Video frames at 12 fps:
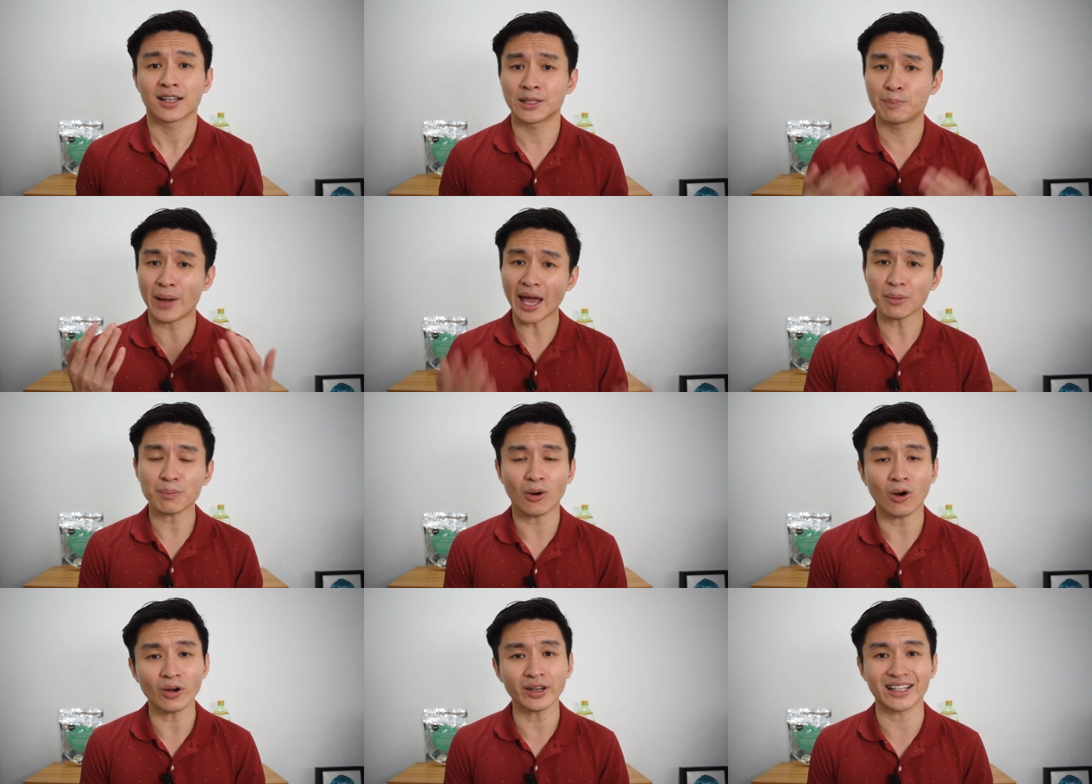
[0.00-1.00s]
The bad
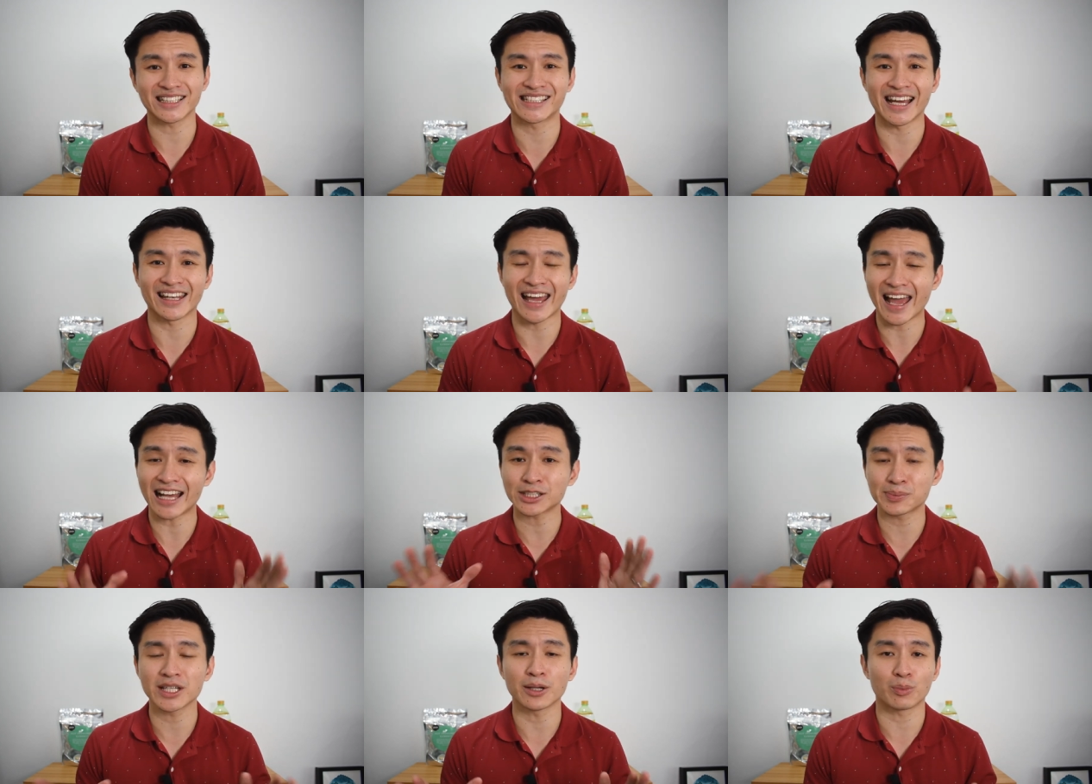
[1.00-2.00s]
point is that there
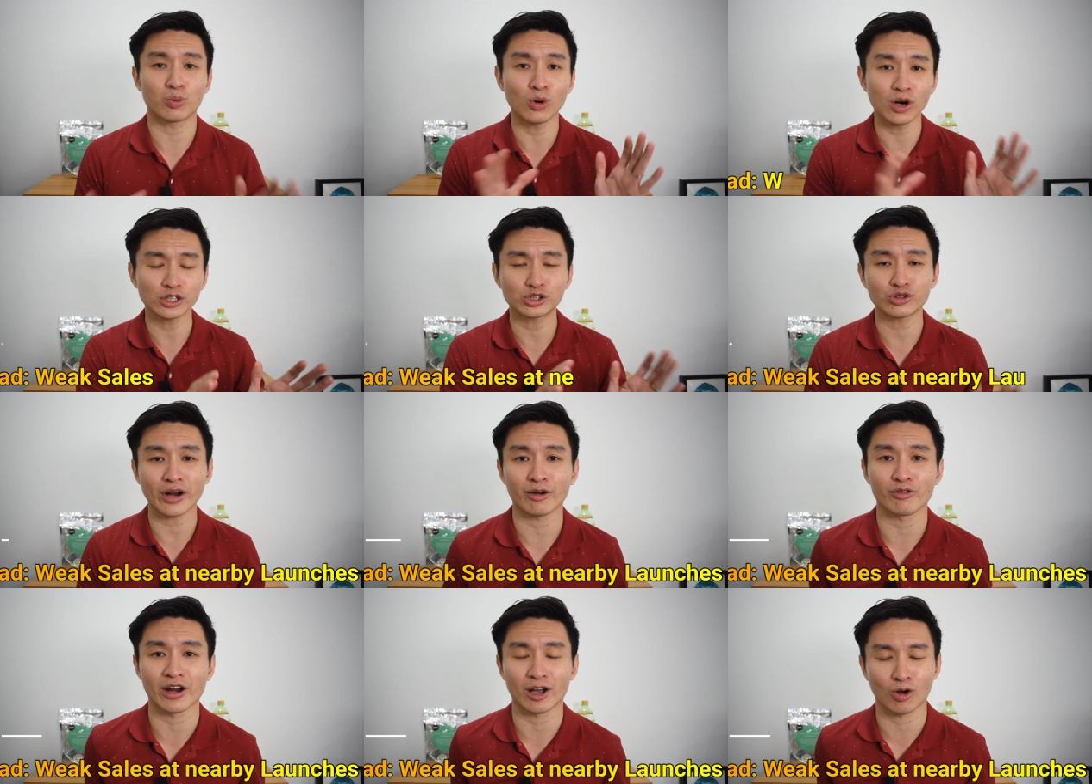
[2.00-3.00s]
has been a poor track
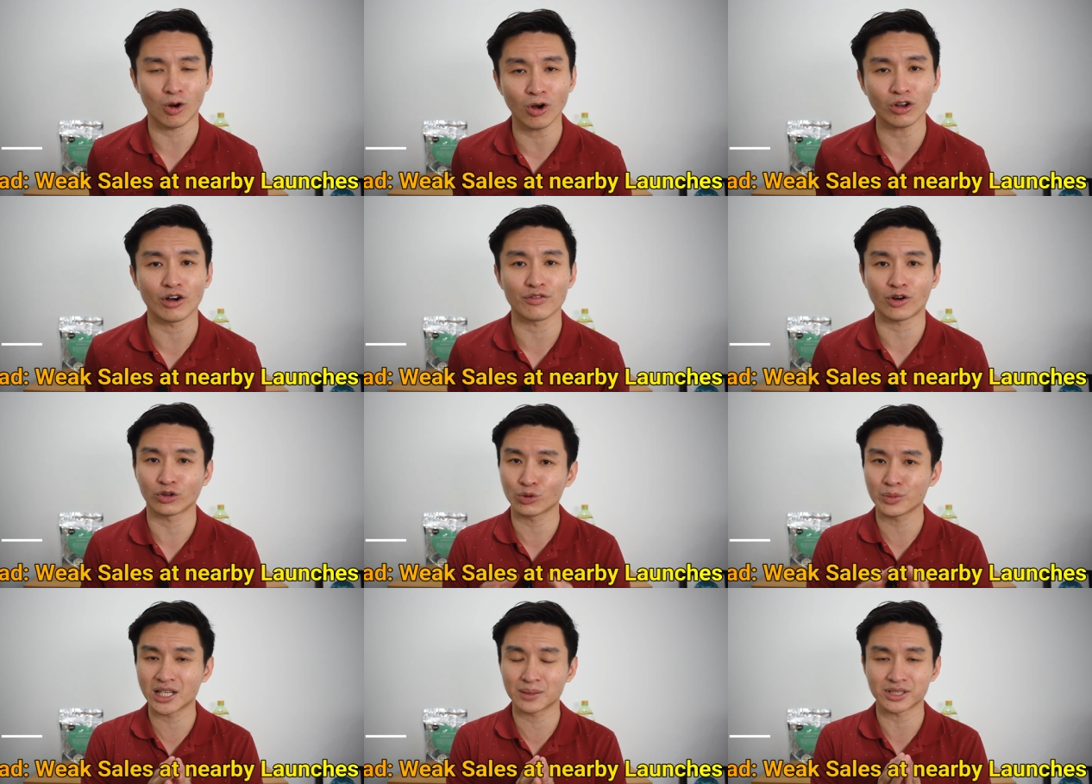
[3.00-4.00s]
record of
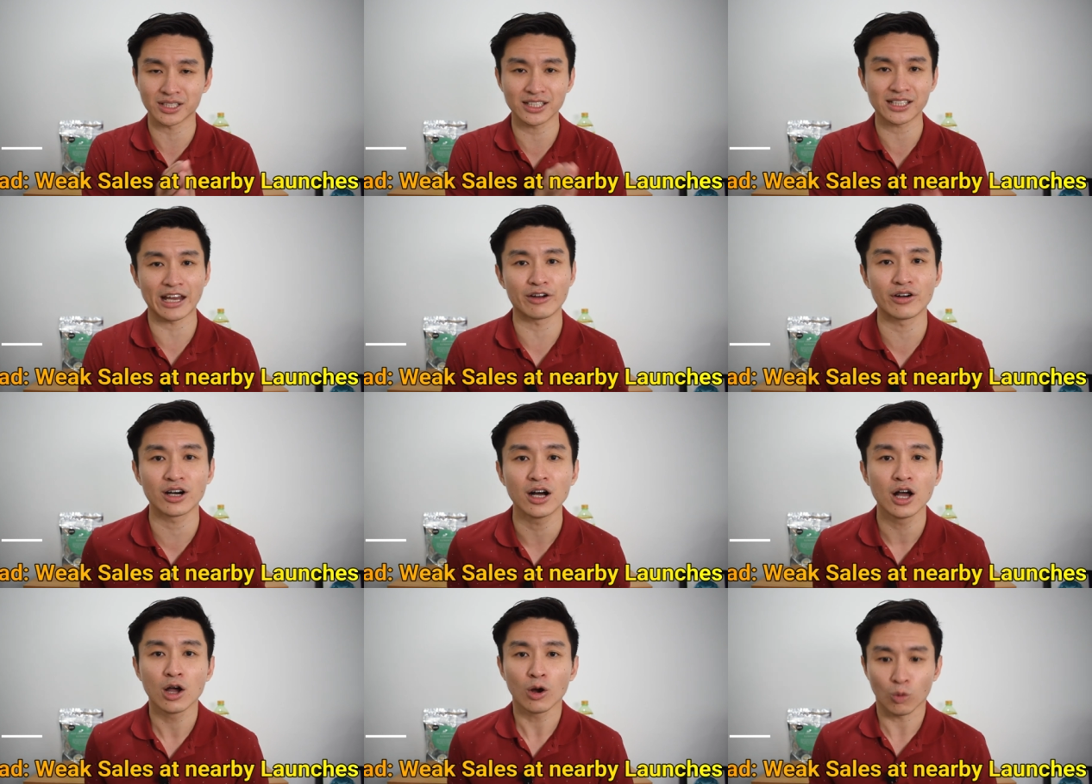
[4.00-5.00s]
condominiums in this
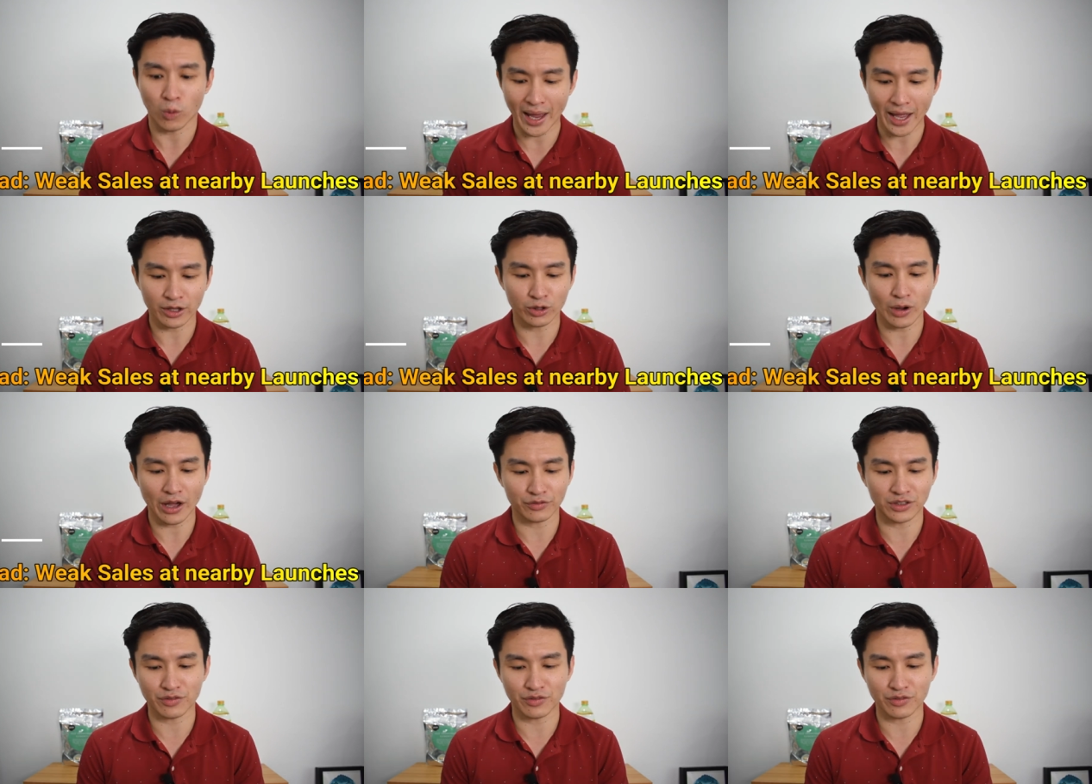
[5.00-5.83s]
area, where you have